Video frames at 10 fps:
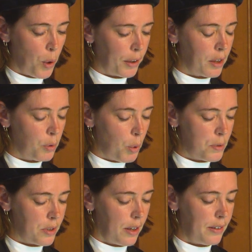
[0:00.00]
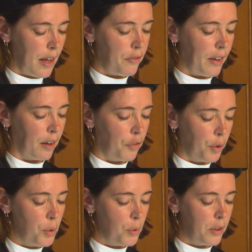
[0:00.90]
working groups, they think
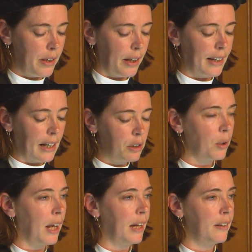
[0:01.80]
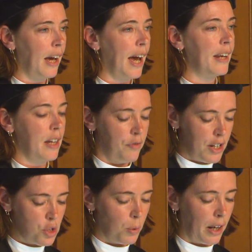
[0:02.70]
through, they calculate, and they
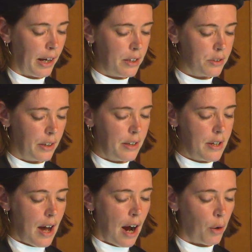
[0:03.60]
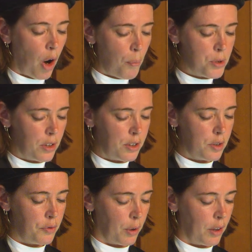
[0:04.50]
visualize our
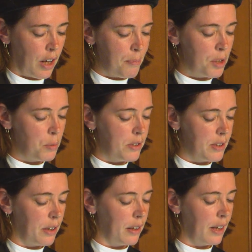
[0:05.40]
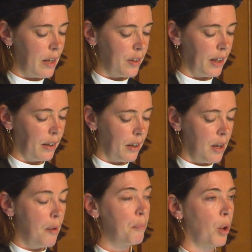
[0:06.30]
options for climate resilient living
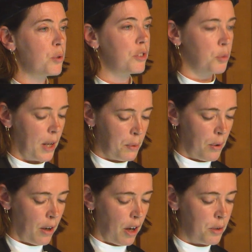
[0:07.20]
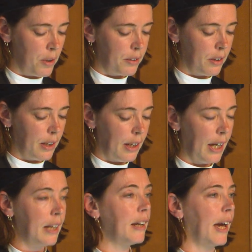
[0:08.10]
post-2100
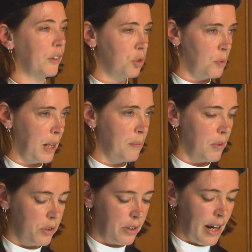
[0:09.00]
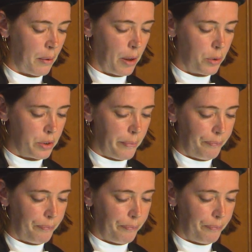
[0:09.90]
in extreme scenarios.